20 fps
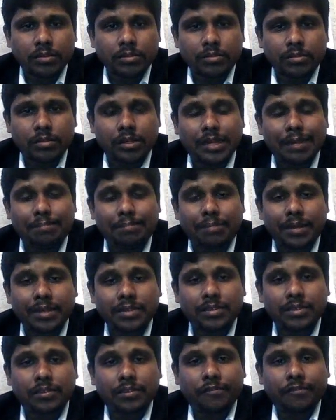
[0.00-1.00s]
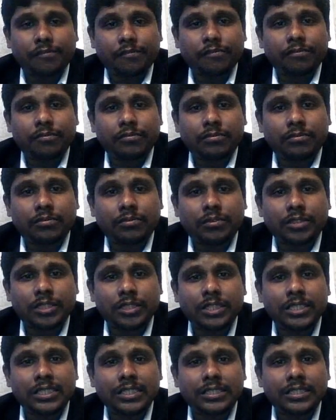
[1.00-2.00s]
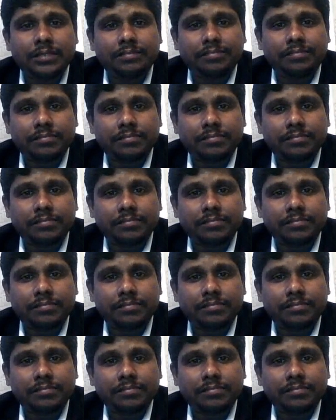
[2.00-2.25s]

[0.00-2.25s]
The comprises of three